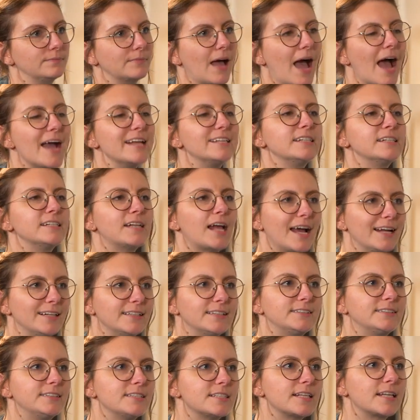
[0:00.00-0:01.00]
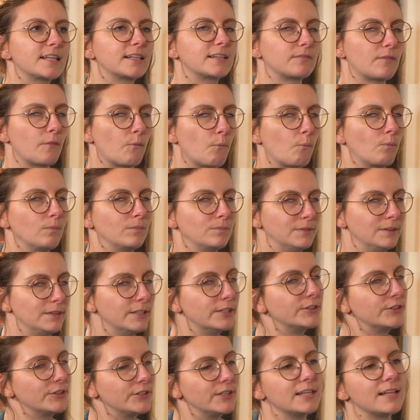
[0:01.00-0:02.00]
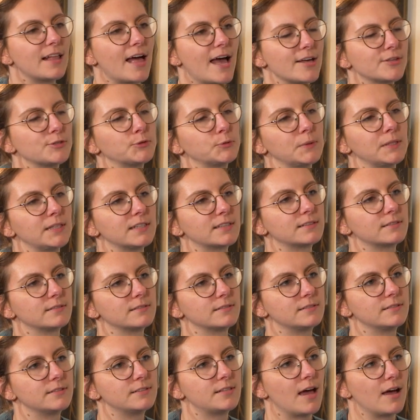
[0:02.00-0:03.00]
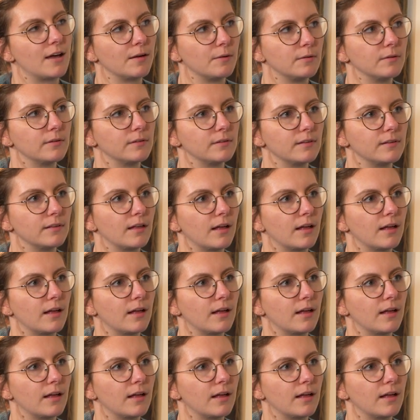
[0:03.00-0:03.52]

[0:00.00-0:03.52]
Yeah. I did I did just like literally last week tell